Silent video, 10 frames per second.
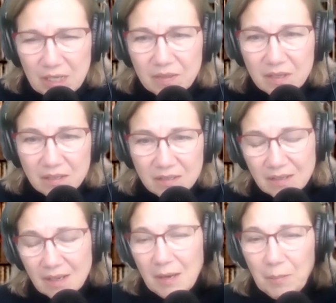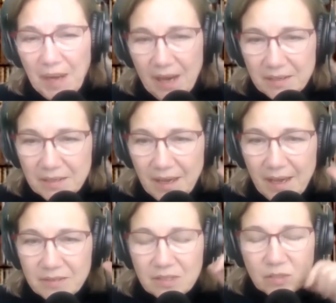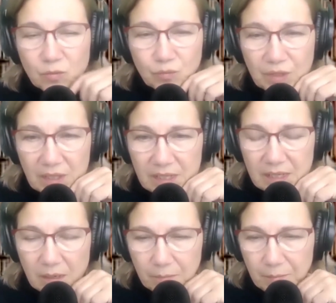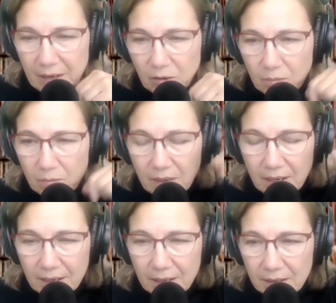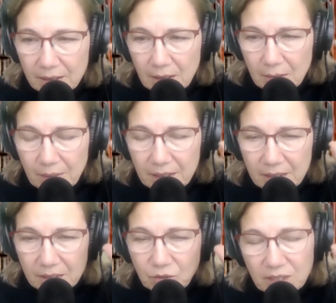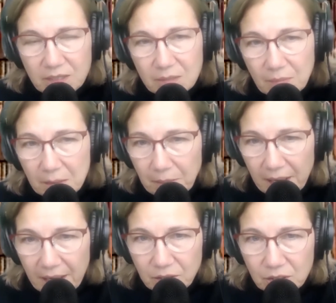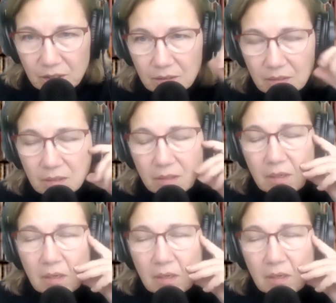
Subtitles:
And this podcast is really about my interest and my passion